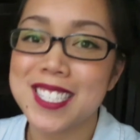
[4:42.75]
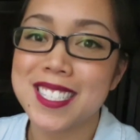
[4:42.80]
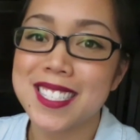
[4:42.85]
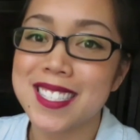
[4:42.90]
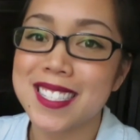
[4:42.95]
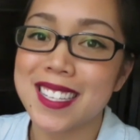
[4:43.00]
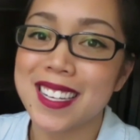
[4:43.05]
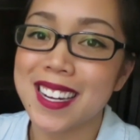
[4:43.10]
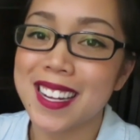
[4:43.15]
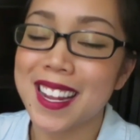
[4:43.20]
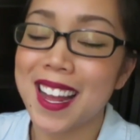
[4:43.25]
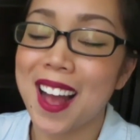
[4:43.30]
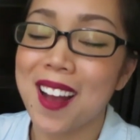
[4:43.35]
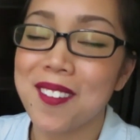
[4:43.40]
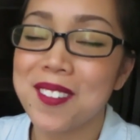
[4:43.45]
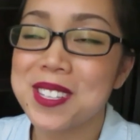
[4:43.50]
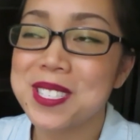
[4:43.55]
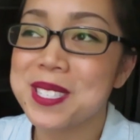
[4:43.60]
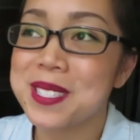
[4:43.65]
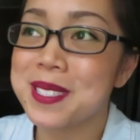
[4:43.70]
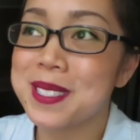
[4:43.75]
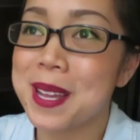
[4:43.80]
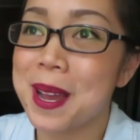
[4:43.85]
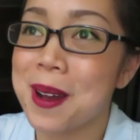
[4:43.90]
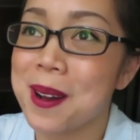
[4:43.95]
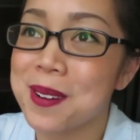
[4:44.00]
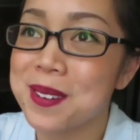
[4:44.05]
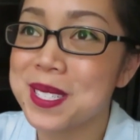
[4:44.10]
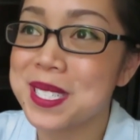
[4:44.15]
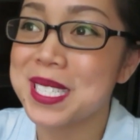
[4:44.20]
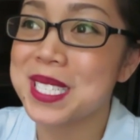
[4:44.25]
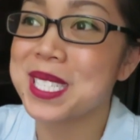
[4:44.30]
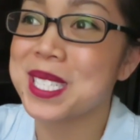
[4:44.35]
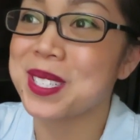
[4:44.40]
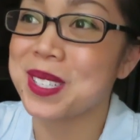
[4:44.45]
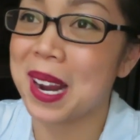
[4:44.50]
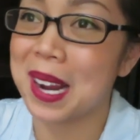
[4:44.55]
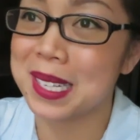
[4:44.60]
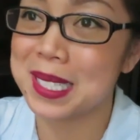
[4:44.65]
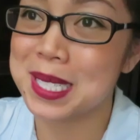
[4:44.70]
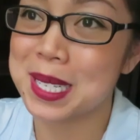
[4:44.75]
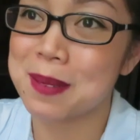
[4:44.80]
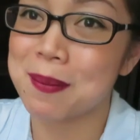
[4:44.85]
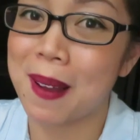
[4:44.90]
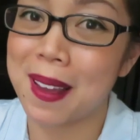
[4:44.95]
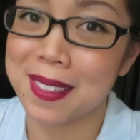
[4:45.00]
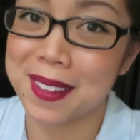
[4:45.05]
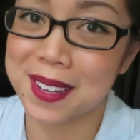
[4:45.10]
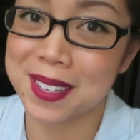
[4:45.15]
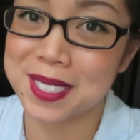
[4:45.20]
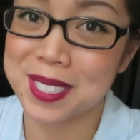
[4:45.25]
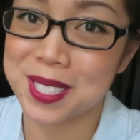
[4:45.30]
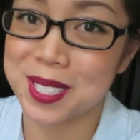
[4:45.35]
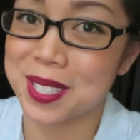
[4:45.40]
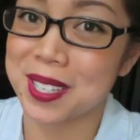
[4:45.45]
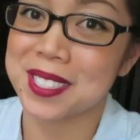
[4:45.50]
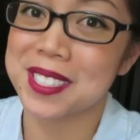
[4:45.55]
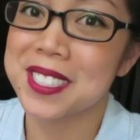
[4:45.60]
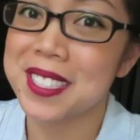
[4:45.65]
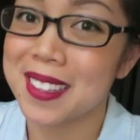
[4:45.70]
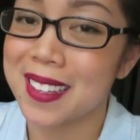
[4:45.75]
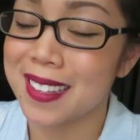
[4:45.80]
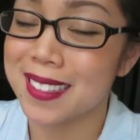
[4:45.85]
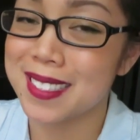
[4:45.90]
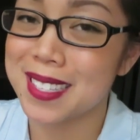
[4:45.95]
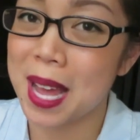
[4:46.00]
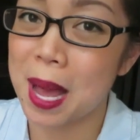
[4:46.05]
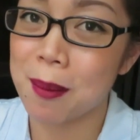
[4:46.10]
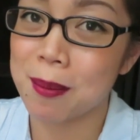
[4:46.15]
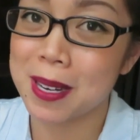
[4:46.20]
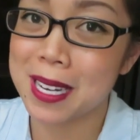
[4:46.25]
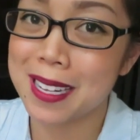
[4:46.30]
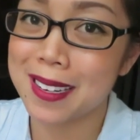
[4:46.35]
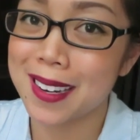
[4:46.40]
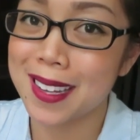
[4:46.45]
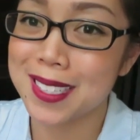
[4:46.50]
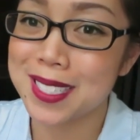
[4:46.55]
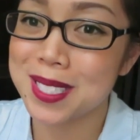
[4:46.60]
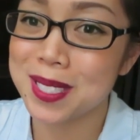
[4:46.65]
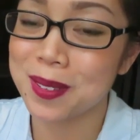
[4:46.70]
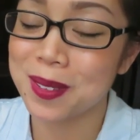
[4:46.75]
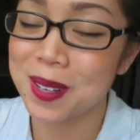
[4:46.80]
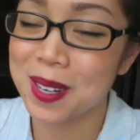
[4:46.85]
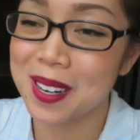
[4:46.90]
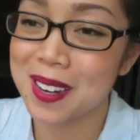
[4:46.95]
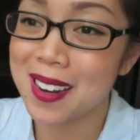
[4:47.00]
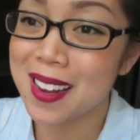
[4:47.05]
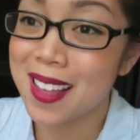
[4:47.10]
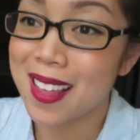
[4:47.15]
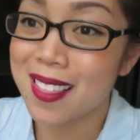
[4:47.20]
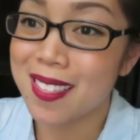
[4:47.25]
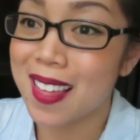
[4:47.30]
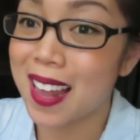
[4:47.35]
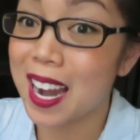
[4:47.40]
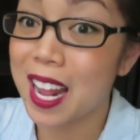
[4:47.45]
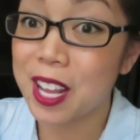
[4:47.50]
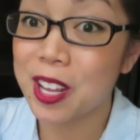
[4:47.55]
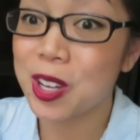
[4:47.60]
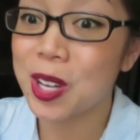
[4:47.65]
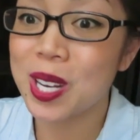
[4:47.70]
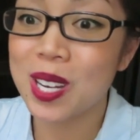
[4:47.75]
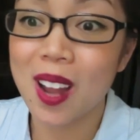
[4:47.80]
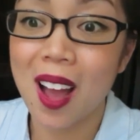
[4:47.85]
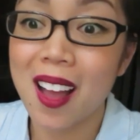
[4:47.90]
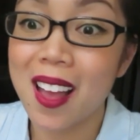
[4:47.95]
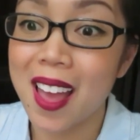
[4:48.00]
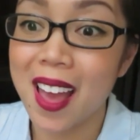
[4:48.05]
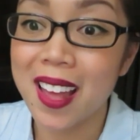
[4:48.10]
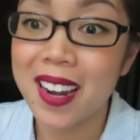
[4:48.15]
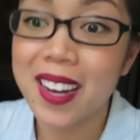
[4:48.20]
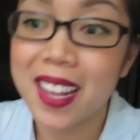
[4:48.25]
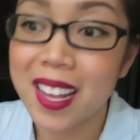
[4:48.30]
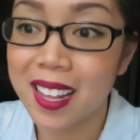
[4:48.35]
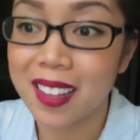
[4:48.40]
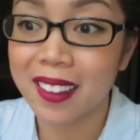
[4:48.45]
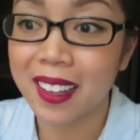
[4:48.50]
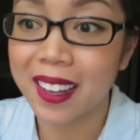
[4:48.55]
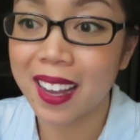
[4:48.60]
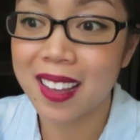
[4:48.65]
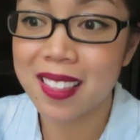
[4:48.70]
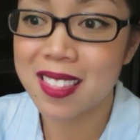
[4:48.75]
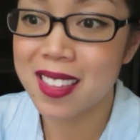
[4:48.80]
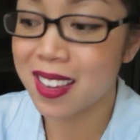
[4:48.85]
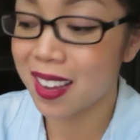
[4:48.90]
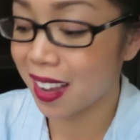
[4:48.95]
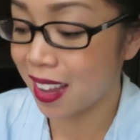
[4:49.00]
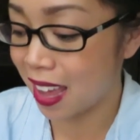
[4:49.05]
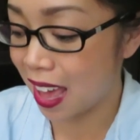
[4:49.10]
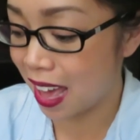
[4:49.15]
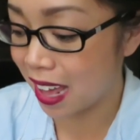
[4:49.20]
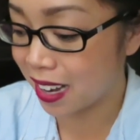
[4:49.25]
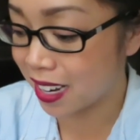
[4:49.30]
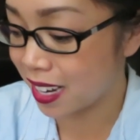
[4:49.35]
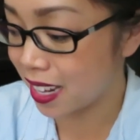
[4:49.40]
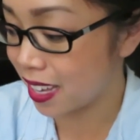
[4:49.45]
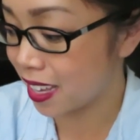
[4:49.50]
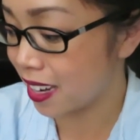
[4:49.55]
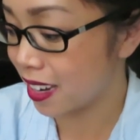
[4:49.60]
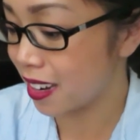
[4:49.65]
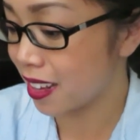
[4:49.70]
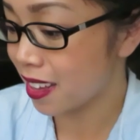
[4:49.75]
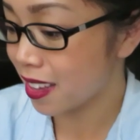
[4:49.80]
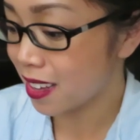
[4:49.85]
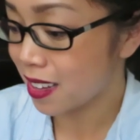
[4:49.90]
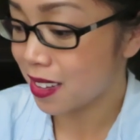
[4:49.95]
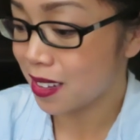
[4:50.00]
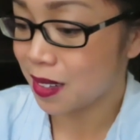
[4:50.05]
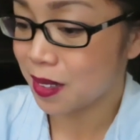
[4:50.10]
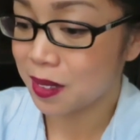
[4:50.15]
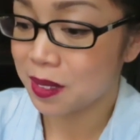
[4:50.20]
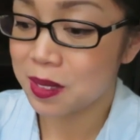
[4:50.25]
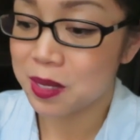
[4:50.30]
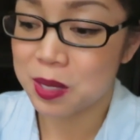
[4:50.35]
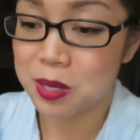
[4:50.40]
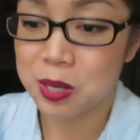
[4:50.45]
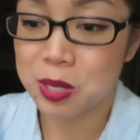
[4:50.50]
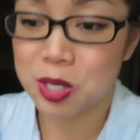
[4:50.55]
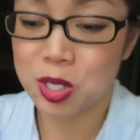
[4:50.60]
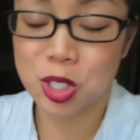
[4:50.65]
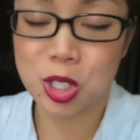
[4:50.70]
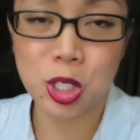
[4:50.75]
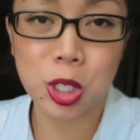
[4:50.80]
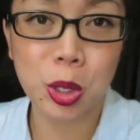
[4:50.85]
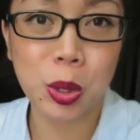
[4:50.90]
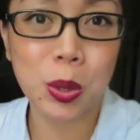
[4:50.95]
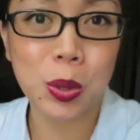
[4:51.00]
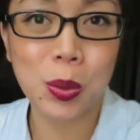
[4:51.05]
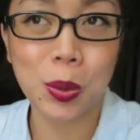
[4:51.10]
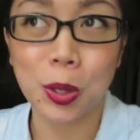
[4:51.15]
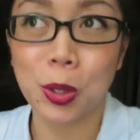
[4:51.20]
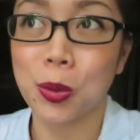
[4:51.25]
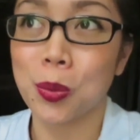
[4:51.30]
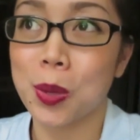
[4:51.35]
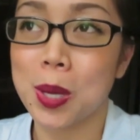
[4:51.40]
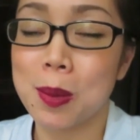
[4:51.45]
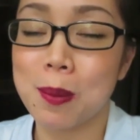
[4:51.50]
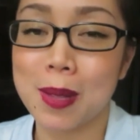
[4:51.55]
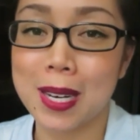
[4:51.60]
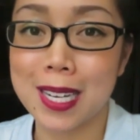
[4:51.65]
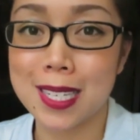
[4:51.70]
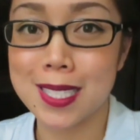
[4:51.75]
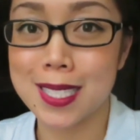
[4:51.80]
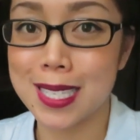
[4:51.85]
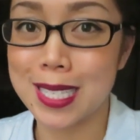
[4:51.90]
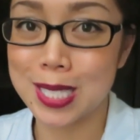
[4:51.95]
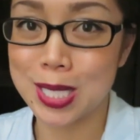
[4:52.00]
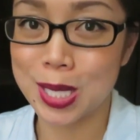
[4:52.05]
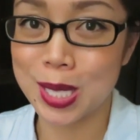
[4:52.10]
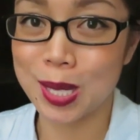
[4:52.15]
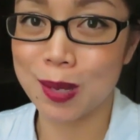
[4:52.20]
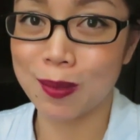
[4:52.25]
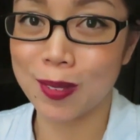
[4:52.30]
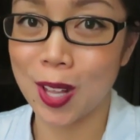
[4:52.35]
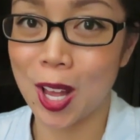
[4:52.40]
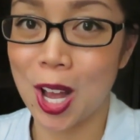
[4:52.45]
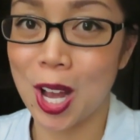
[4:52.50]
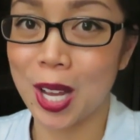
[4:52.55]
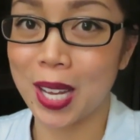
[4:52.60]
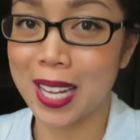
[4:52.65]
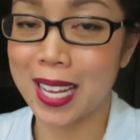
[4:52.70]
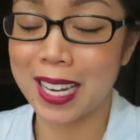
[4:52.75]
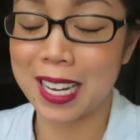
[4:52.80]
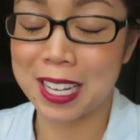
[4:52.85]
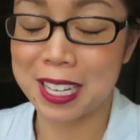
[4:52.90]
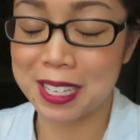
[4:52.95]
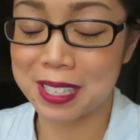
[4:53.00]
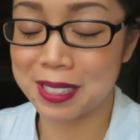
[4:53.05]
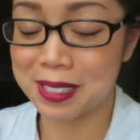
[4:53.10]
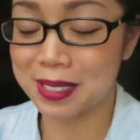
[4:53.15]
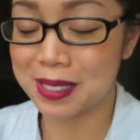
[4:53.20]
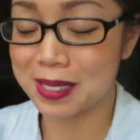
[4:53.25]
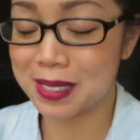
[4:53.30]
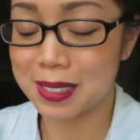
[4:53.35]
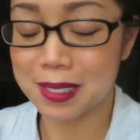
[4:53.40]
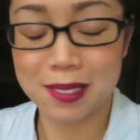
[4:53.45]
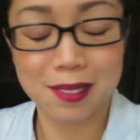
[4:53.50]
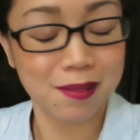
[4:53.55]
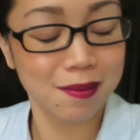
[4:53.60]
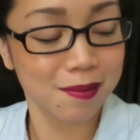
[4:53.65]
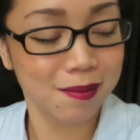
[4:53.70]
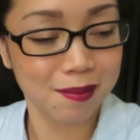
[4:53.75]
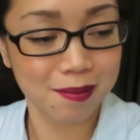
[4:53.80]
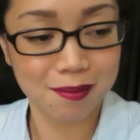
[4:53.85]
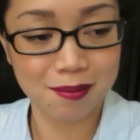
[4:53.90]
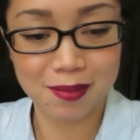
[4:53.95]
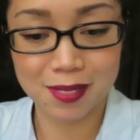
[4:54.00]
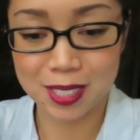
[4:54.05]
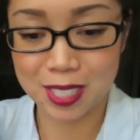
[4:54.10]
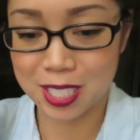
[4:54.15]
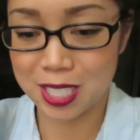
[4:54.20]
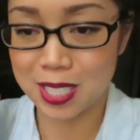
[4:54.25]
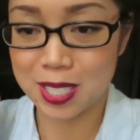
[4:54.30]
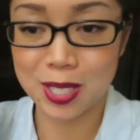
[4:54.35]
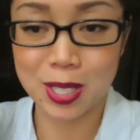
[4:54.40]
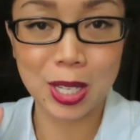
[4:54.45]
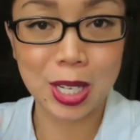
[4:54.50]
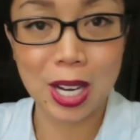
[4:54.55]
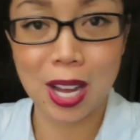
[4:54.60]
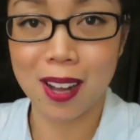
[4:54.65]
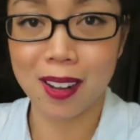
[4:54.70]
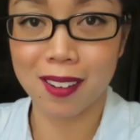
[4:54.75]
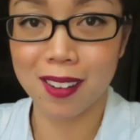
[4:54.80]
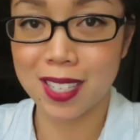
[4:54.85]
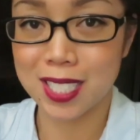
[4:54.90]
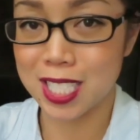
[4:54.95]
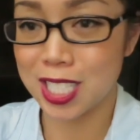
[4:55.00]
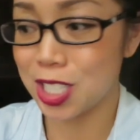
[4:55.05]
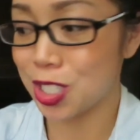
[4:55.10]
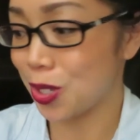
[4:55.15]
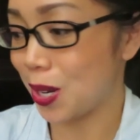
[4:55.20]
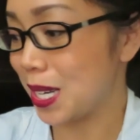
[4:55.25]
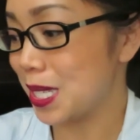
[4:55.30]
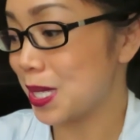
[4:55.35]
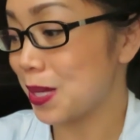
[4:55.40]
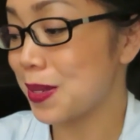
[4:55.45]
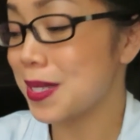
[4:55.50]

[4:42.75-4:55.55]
I just did it. I was so distracted by the construction that's happening next door that I could not edit. Like I think I edited two or three minutes into the vlog and I just could not concentrate.